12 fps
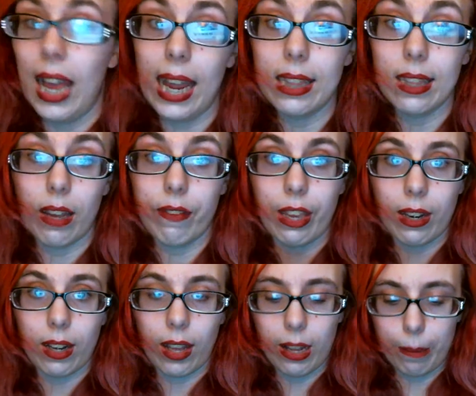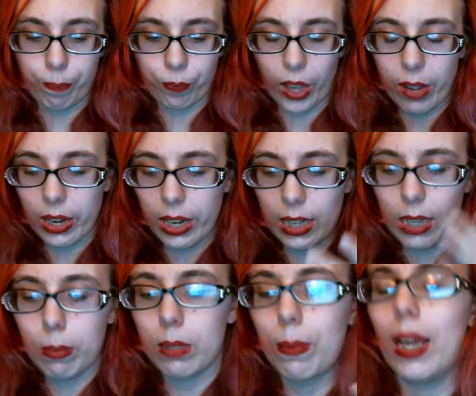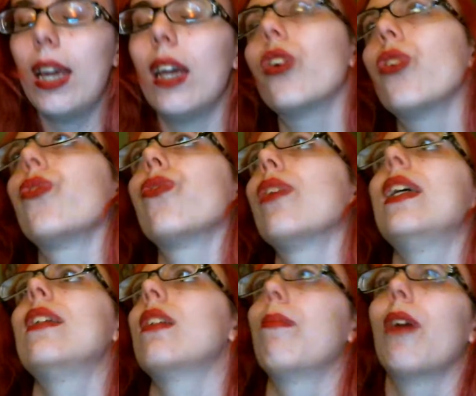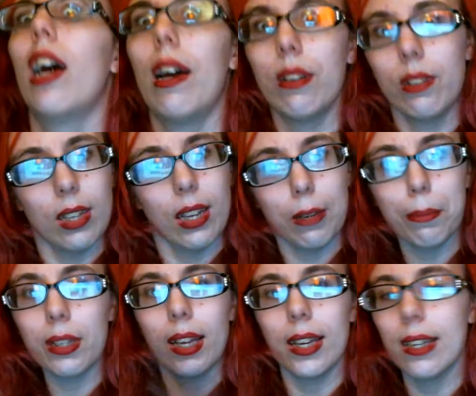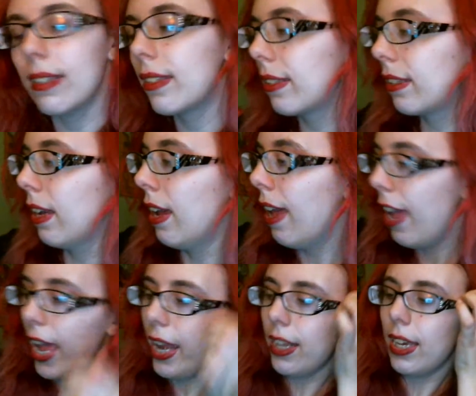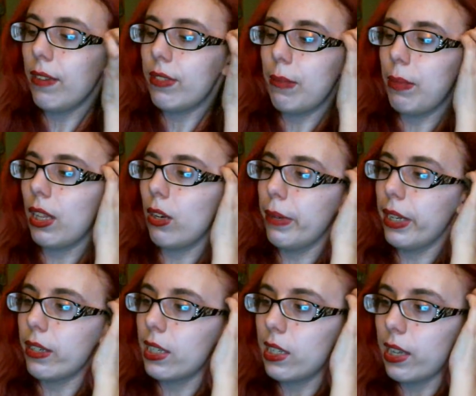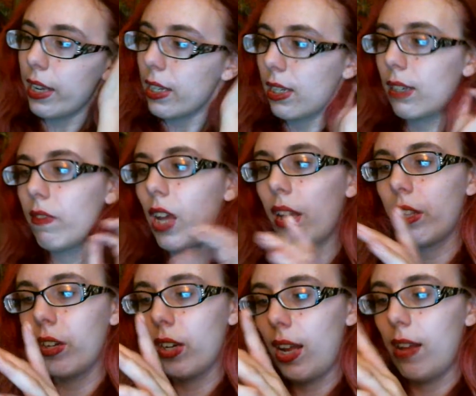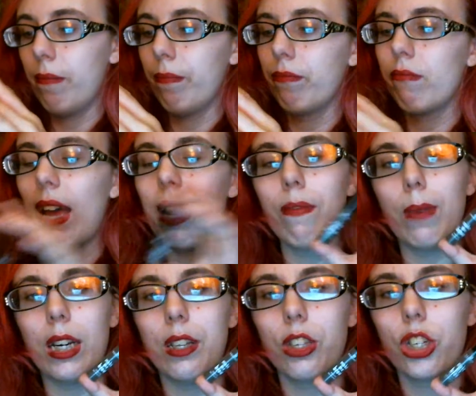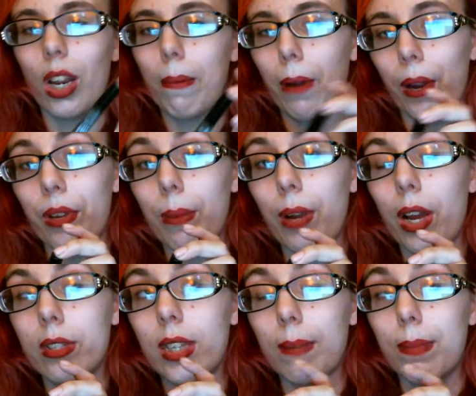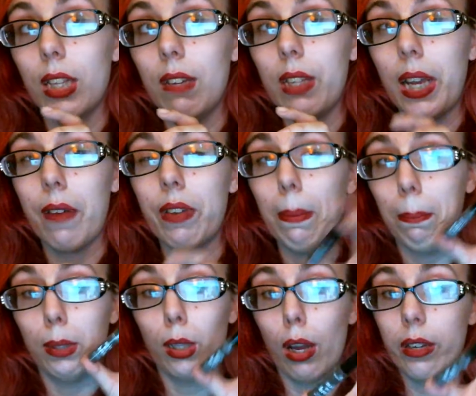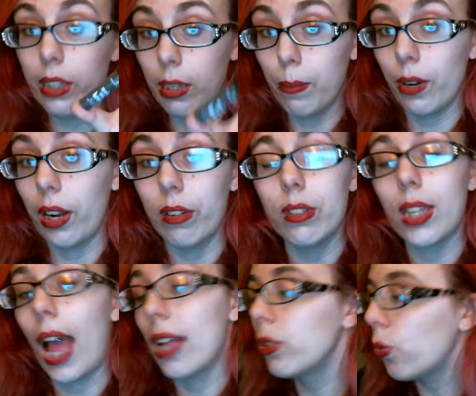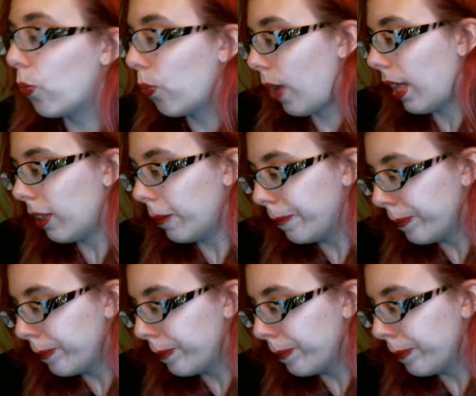I love it. I find it keeps my crazy brows in place, and it gives them a little bit of color. I have mine in the shade Brownie Brows. I believe they have it in Blondie Brows as well.